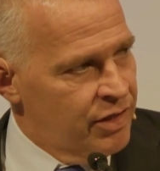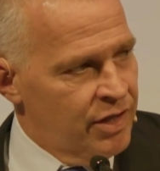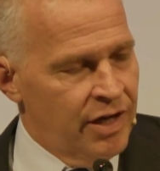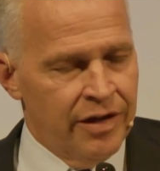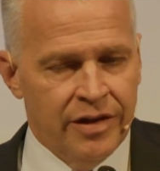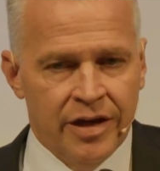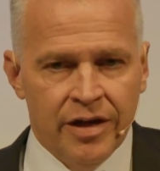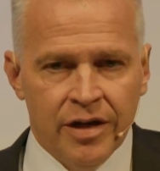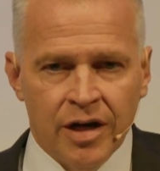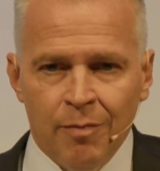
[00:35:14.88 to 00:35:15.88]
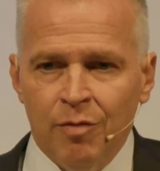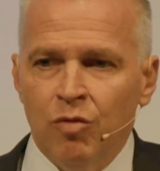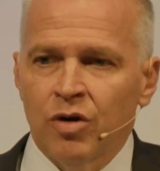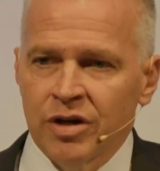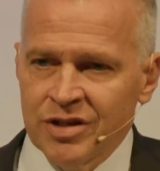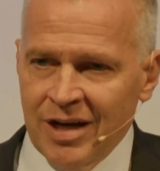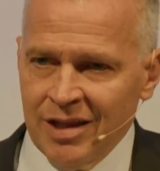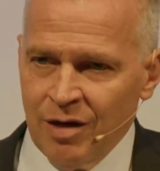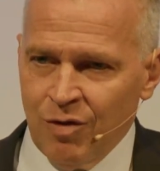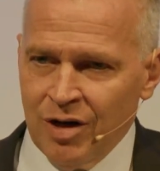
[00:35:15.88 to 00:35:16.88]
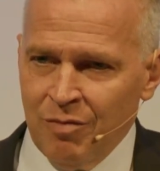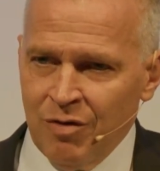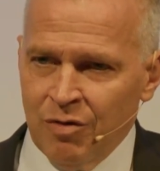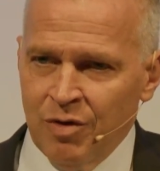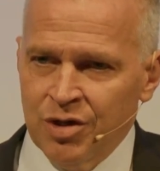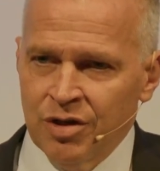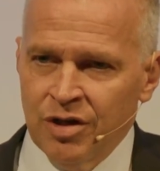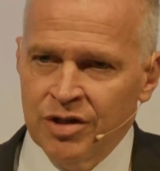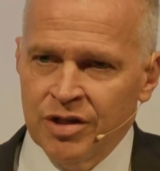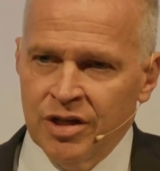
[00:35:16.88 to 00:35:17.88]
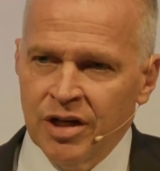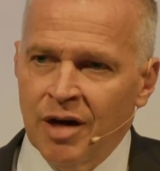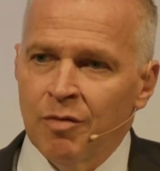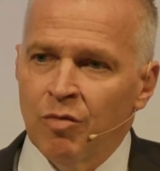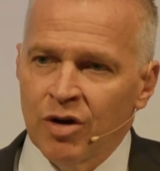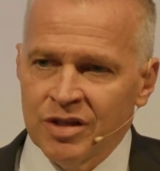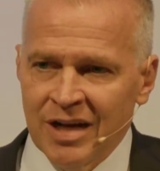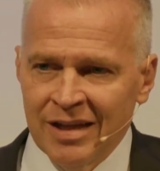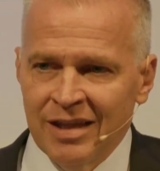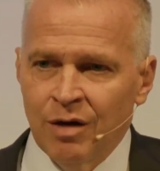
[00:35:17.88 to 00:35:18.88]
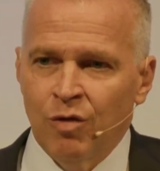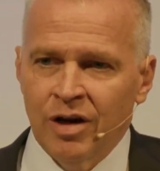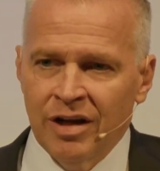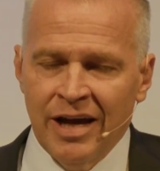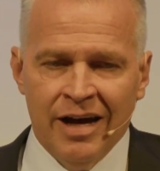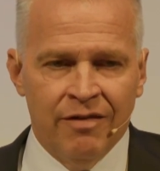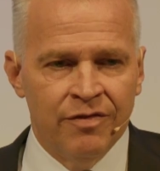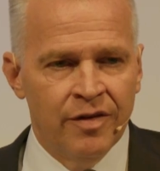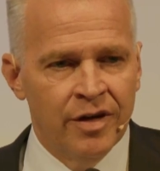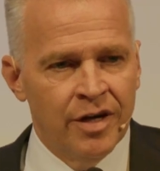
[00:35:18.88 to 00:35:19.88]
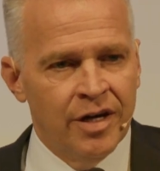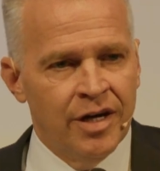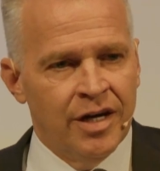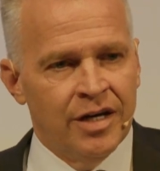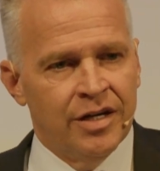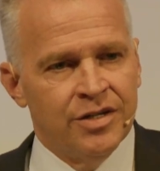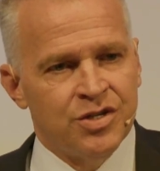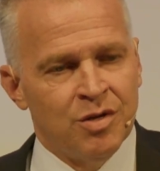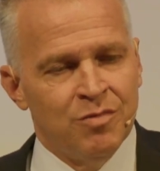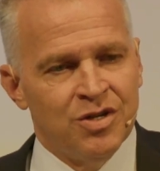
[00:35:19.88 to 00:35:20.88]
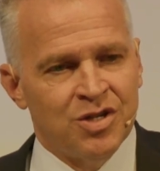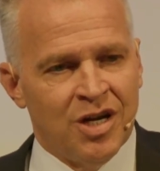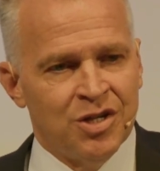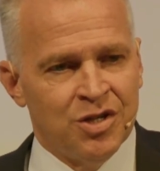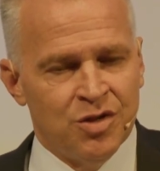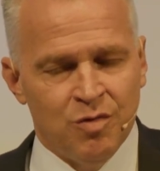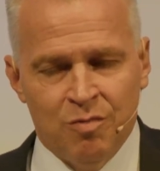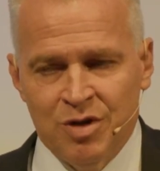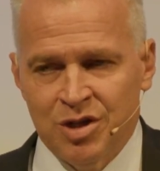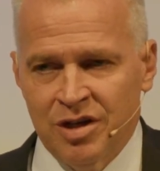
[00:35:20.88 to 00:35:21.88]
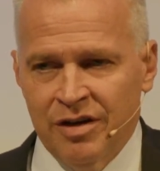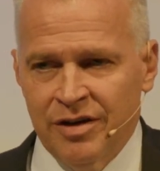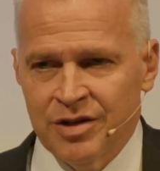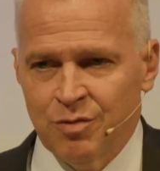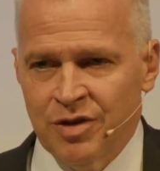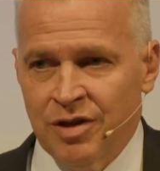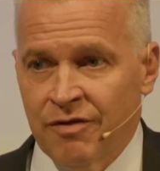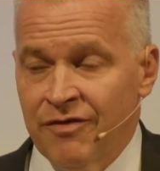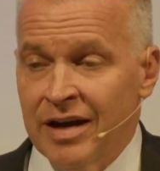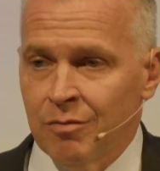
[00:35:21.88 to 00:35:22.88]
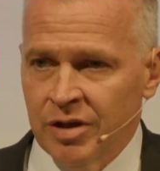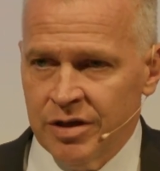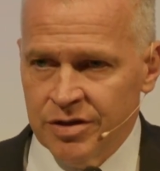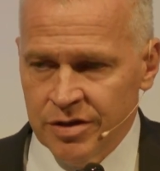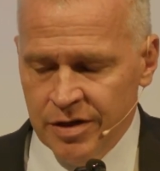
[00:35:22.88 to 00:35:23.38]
And then a couple more decided they wanted to meet with missionaries. And then a couple more decided they wanted to have some discussions with missionaries with their families.